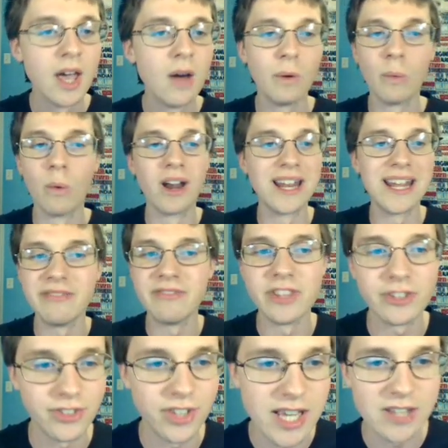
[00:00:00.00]
We want to end
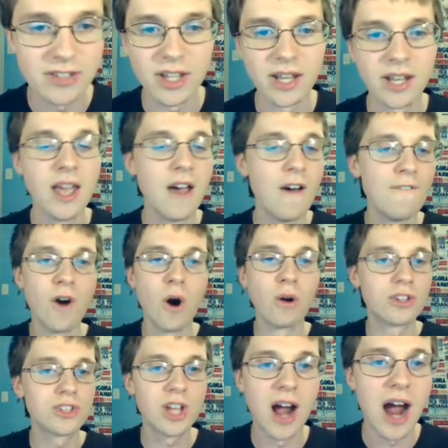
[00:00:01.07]
this season,
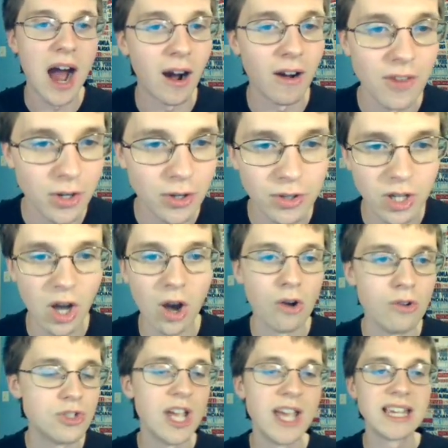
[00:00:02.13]
focus on hiring the new
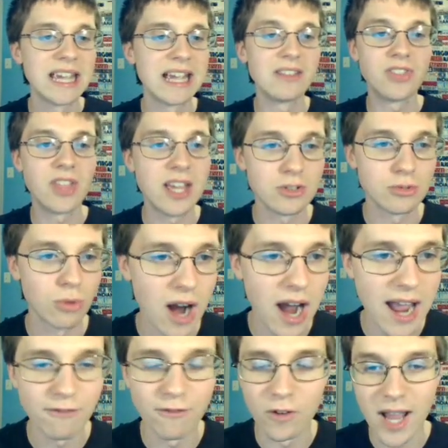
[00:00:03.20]
coach, get things right for